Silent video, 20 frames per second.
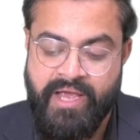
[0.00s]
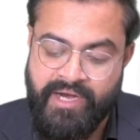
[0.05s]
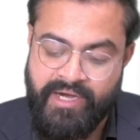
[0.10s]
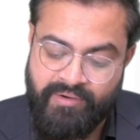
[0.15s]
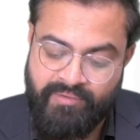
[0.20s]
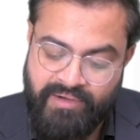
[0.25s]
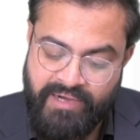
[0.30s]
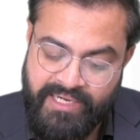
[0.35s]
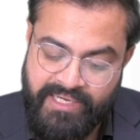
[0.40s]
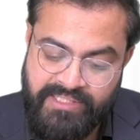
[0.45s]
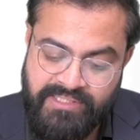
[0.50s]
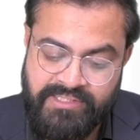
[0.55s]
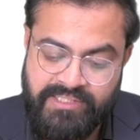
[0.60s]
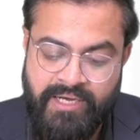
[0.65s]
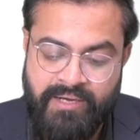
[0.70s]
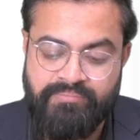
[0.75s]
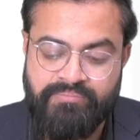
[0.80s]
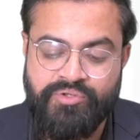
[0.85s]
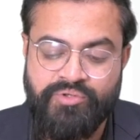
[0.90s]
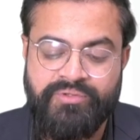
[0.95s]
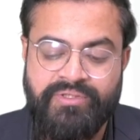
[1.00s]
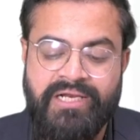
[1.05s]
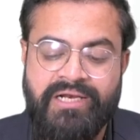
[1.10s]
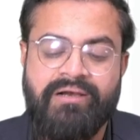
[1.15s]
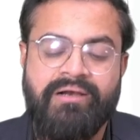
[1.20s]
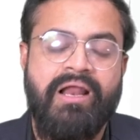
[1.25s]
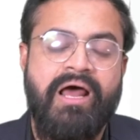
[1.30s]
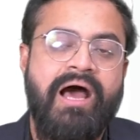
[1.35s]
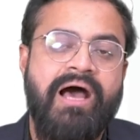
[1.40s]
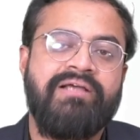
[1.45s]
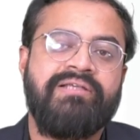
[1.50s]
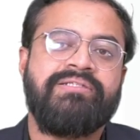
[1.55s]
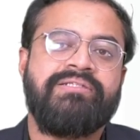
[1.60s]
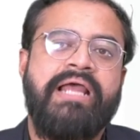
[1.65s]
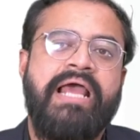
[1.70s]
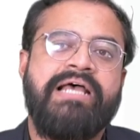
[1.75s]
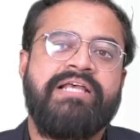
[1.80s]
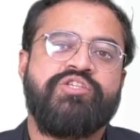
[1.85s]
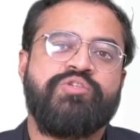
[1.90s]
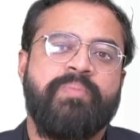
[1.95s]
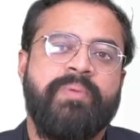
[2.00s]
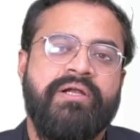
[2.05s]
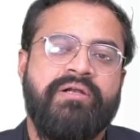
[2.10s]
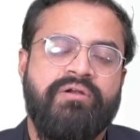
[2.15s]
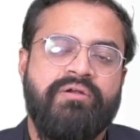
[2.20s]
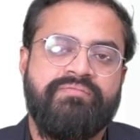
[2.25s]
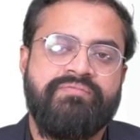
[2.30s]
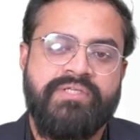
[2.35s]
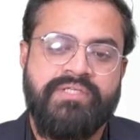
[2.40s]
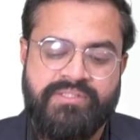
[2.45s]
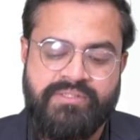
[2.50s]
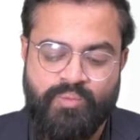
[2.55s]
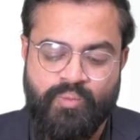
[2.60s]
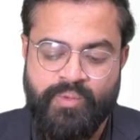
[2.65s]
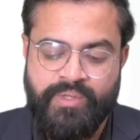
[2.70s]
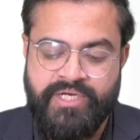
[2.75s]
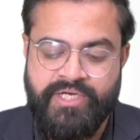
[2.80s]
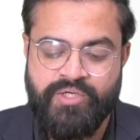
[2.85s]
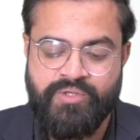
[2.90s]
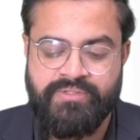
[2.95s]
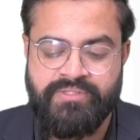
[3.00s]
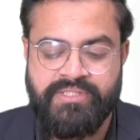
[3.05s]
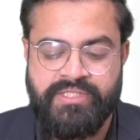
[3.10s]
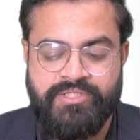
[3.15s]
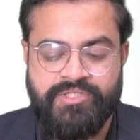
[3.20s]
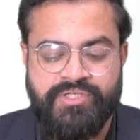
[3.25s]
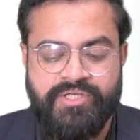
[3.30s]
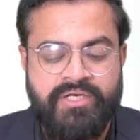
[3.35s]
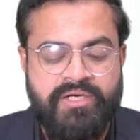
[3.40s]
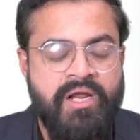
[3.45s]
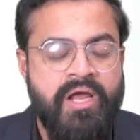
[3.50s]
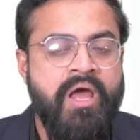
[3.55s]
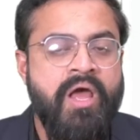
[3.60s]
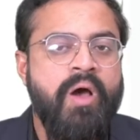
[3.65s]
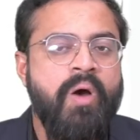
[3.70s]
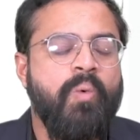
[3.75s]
Now let us come to the last aspect of this video session.